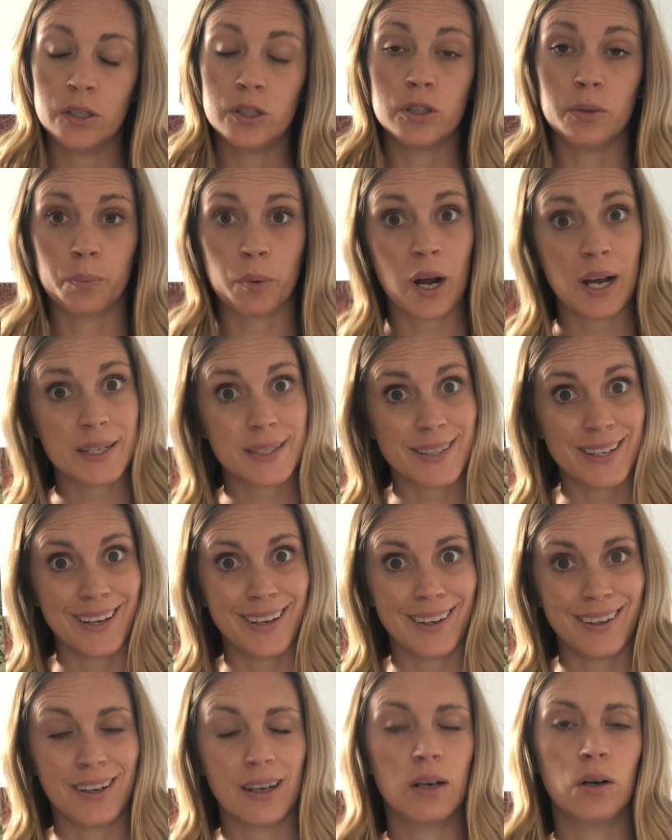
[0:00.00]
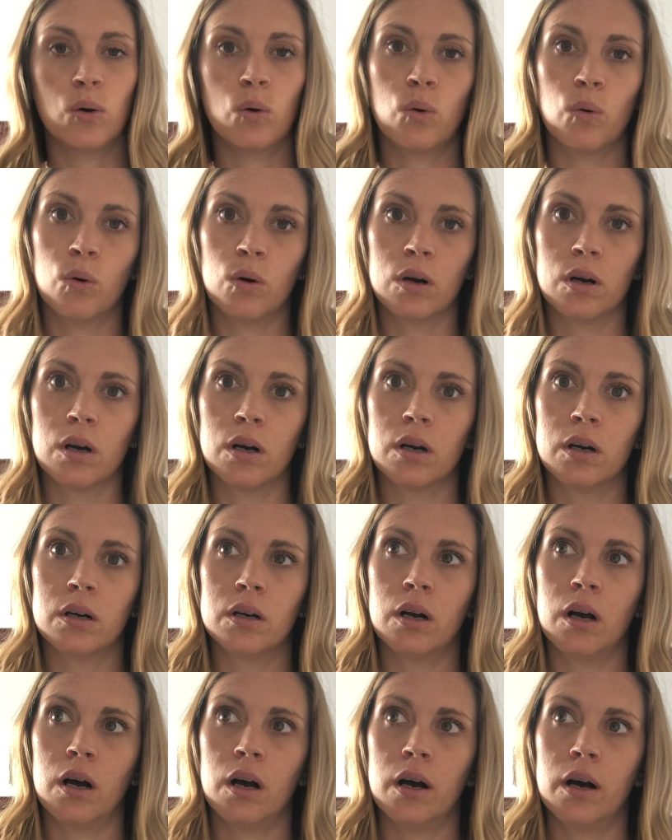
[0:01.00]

depressing or